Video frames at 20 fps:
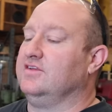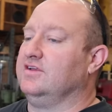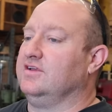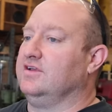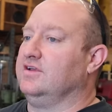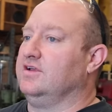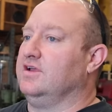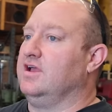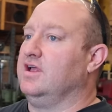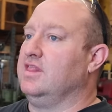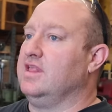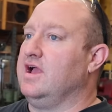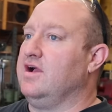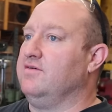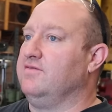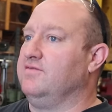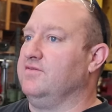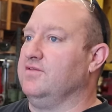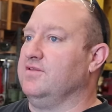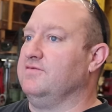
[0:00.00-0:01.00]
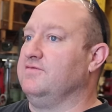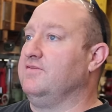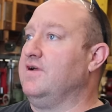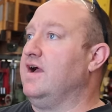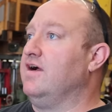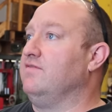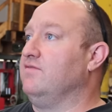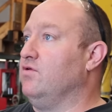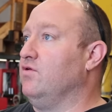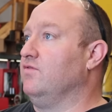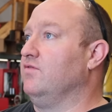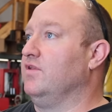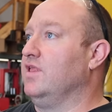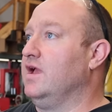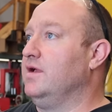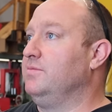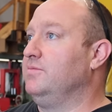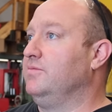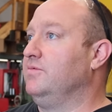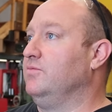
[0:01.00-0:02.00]
uh, allow for the valve
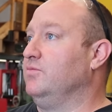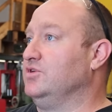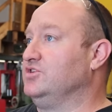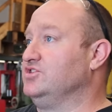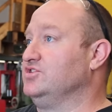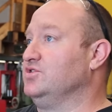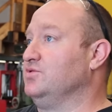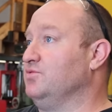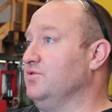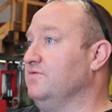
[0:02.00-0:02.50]
overlap, which is the